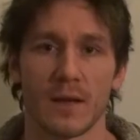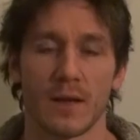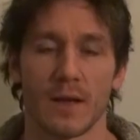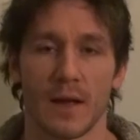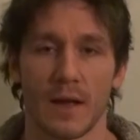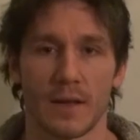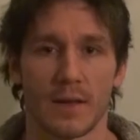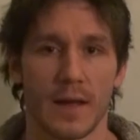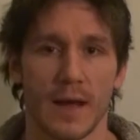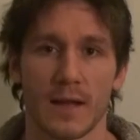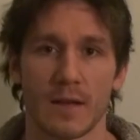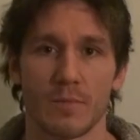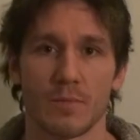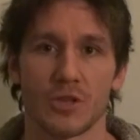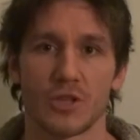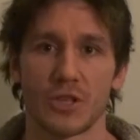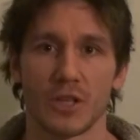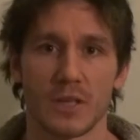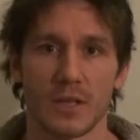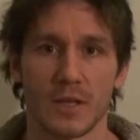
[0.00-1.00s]
and they had the
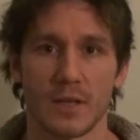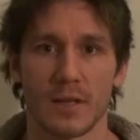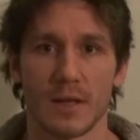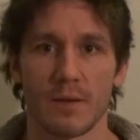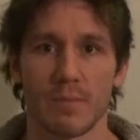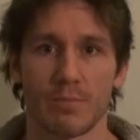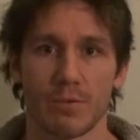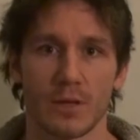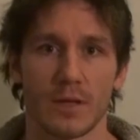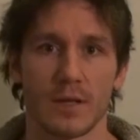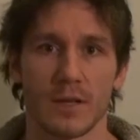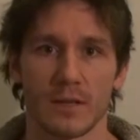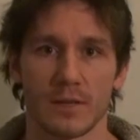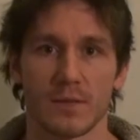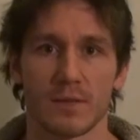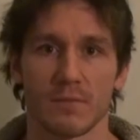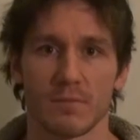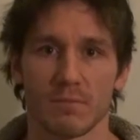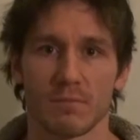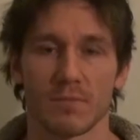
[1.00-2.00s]
machine, and they put it in,
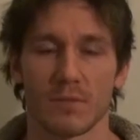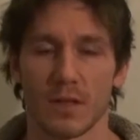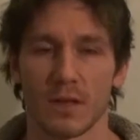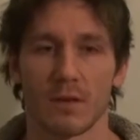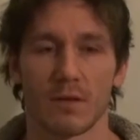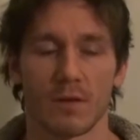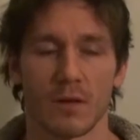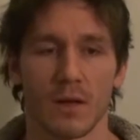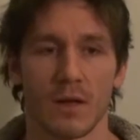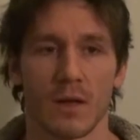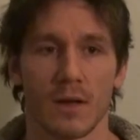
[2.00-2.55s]
you know.